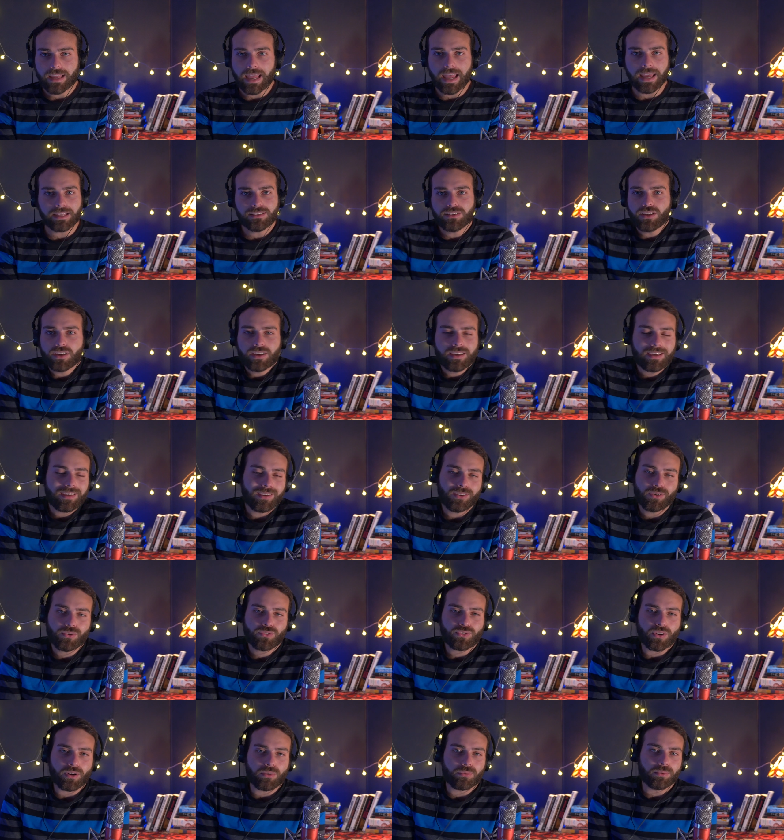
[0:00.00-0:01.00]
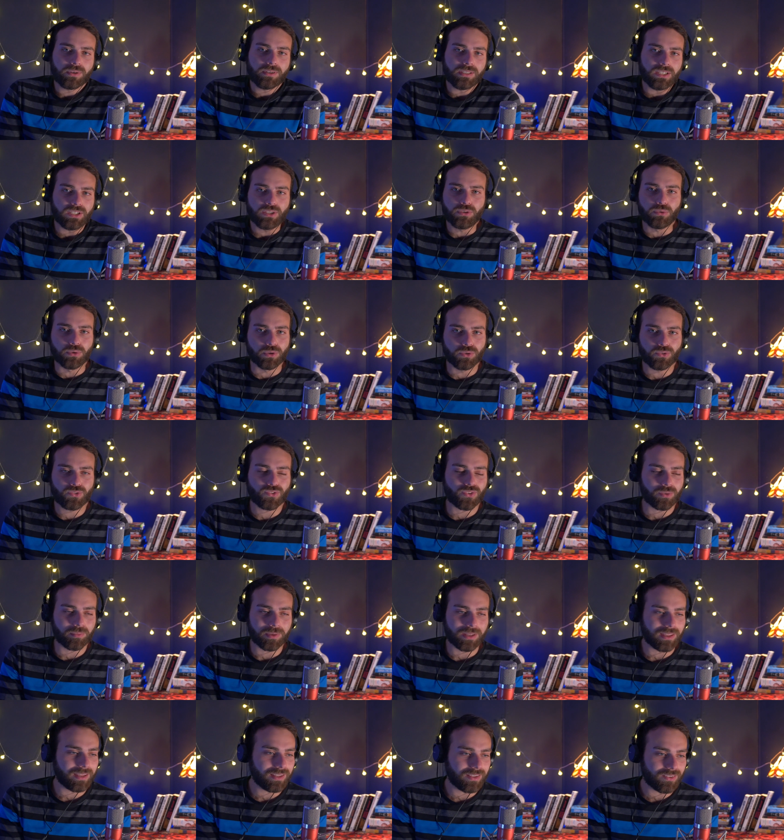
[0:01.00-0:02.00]
And the kills are really gruesome
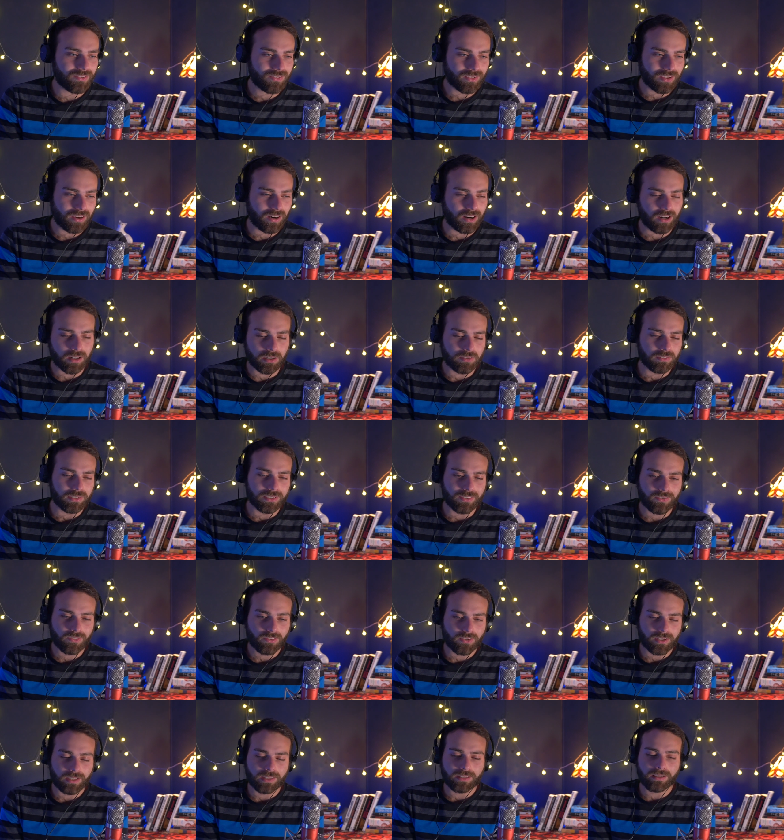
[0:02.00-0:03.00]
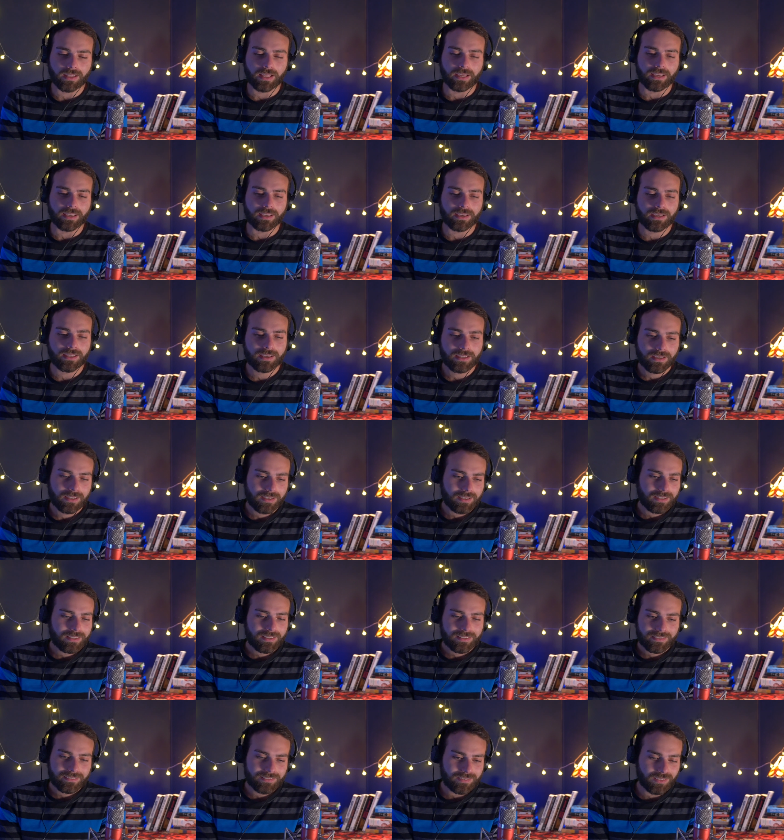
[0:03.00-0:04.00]
in this, obviously. Like,
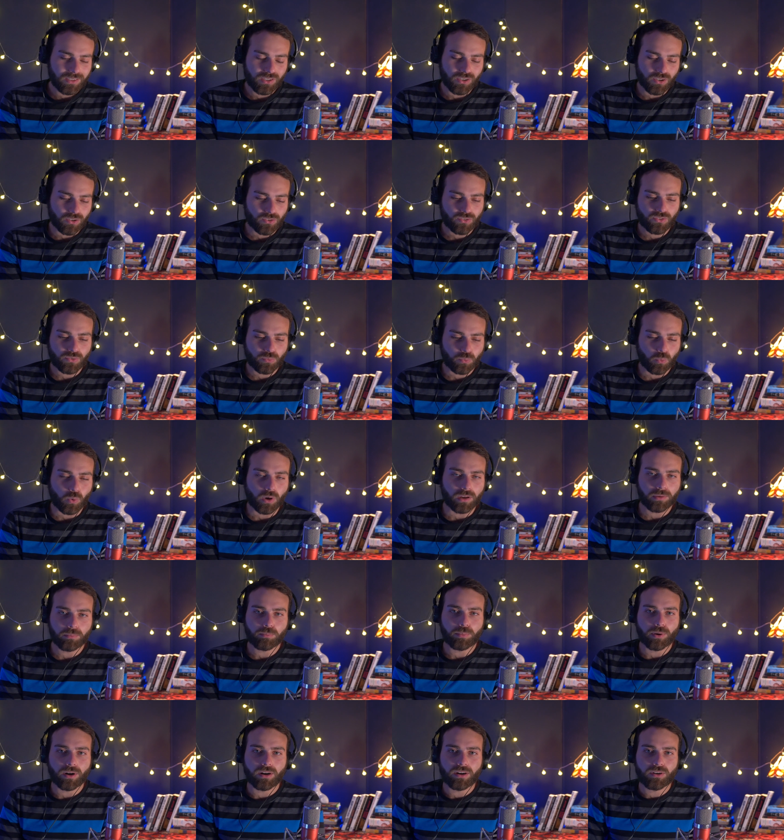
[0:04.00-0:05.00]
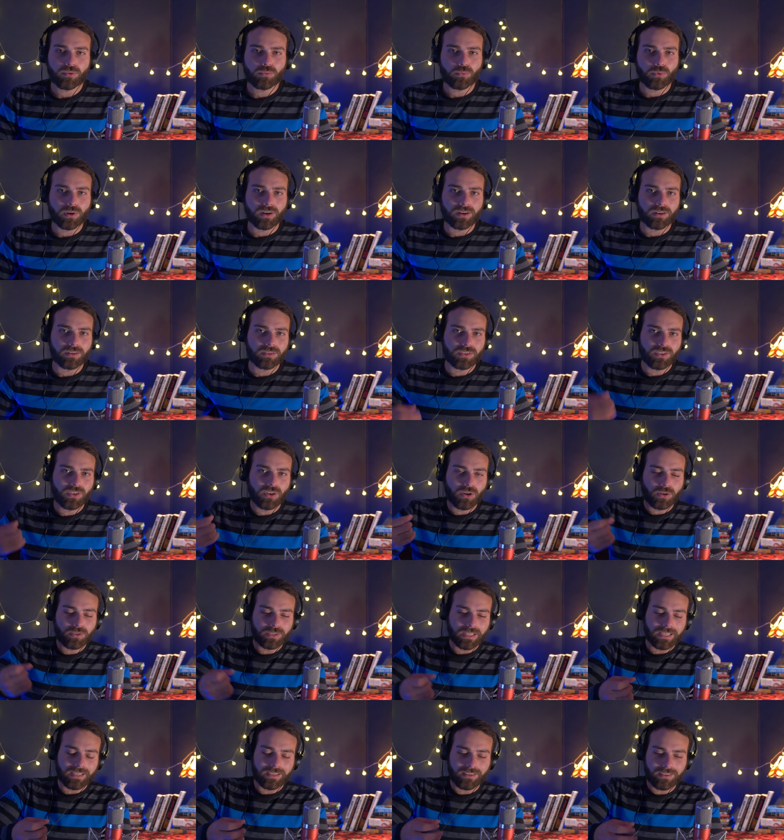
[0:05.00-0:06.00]
there's one part where,
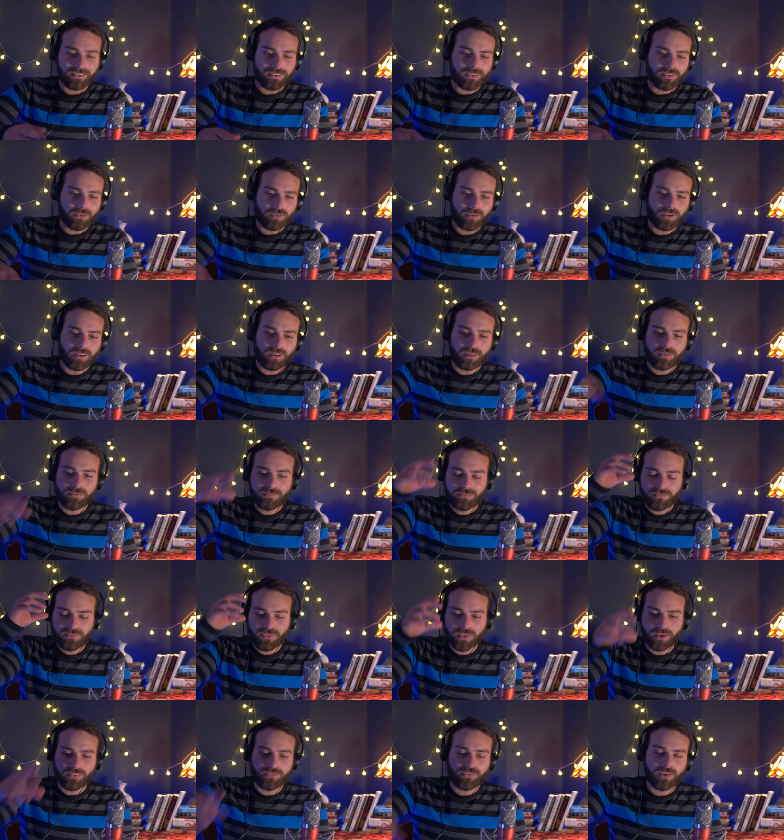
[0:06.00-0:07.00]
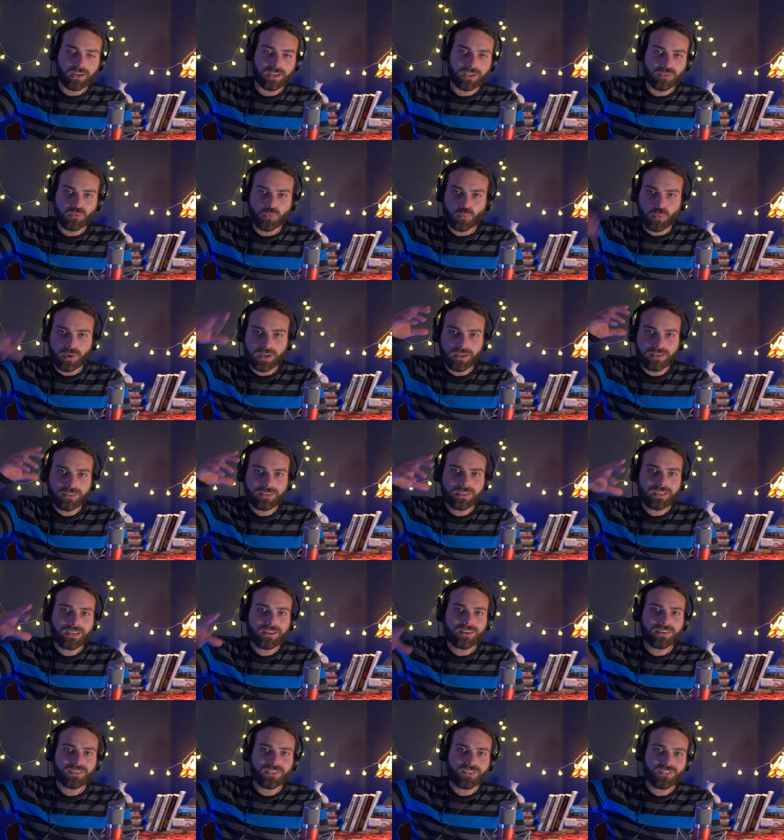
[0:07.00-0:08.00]
like a fucking
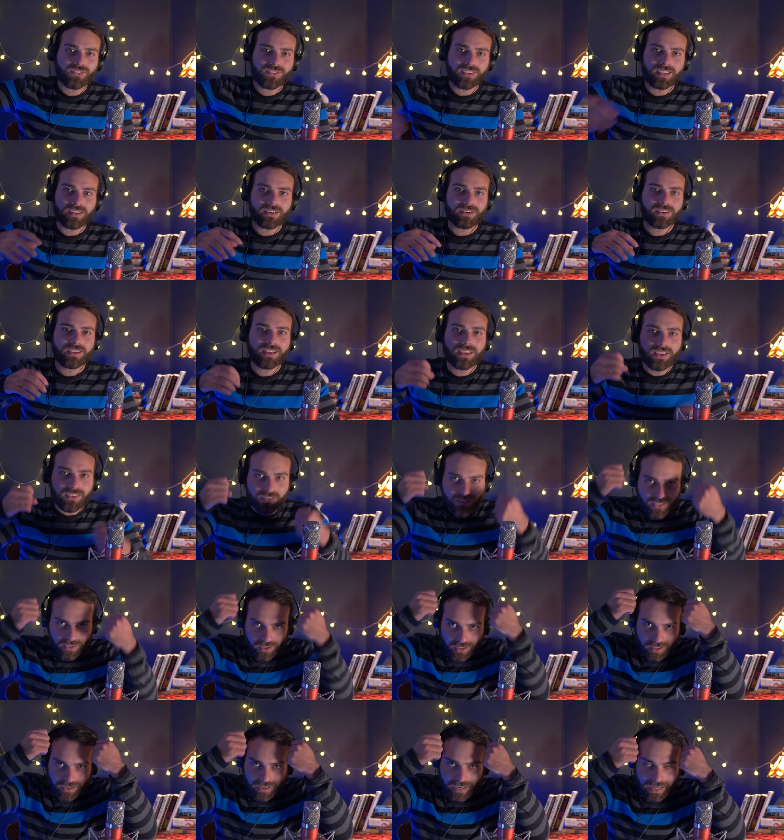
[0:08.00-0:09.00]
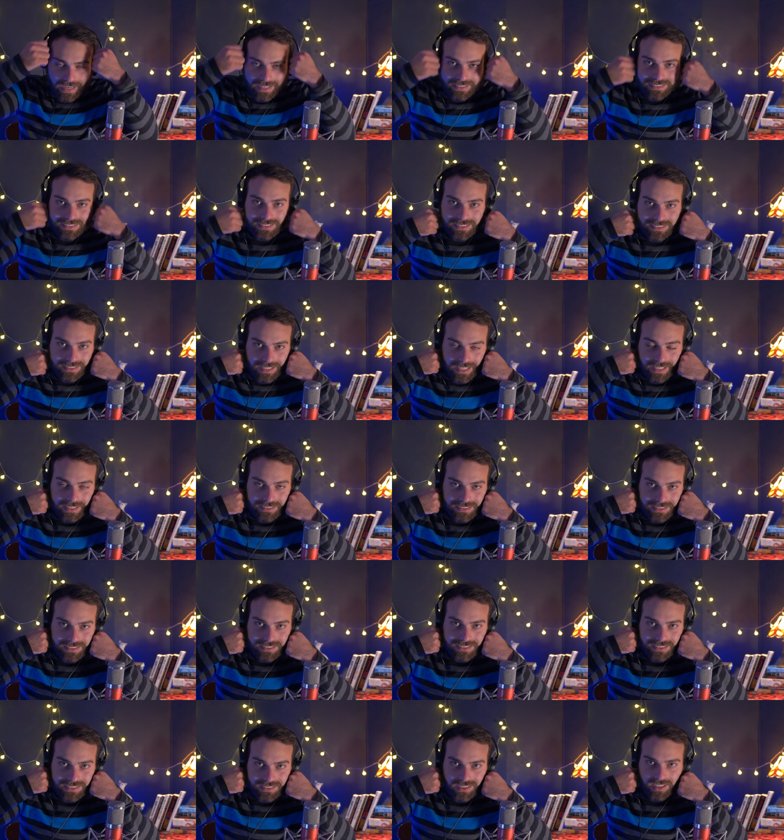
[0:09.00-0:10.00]
railing on the staircase, the guy has his head
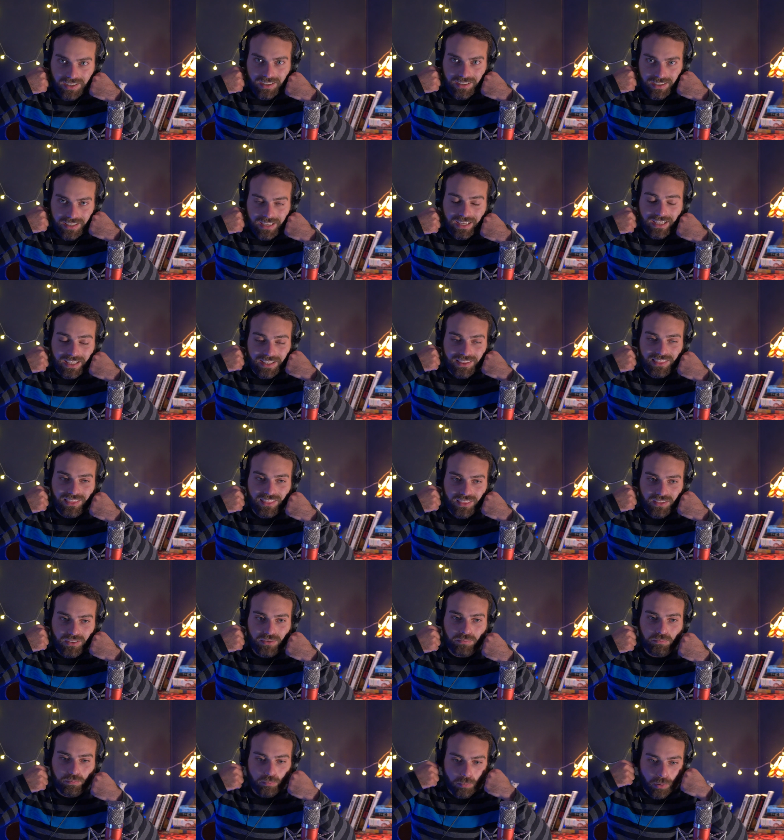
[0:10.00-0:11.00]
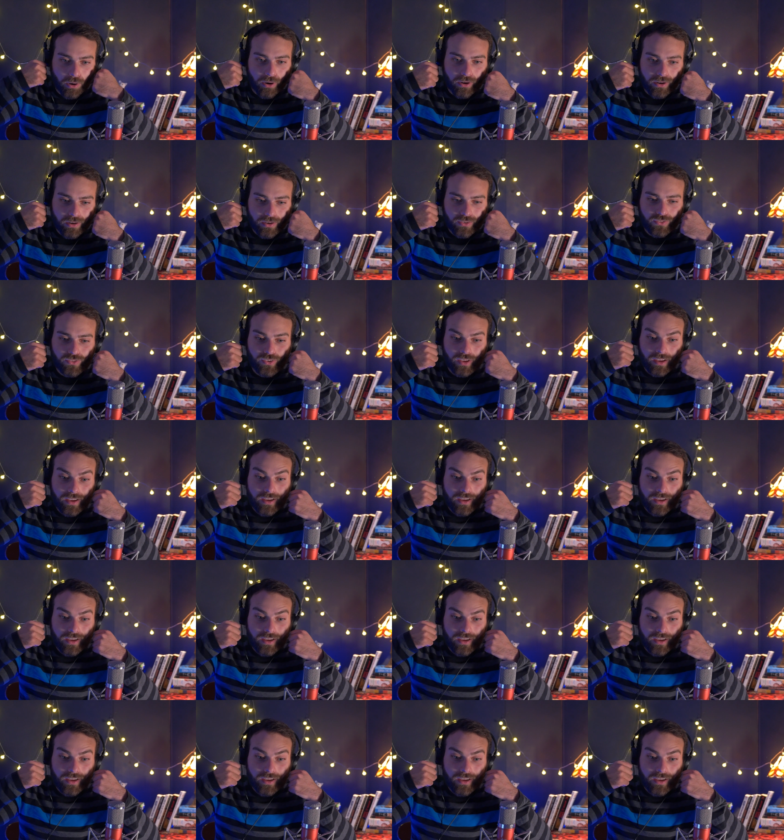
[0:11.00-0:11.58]
stuck in the bars,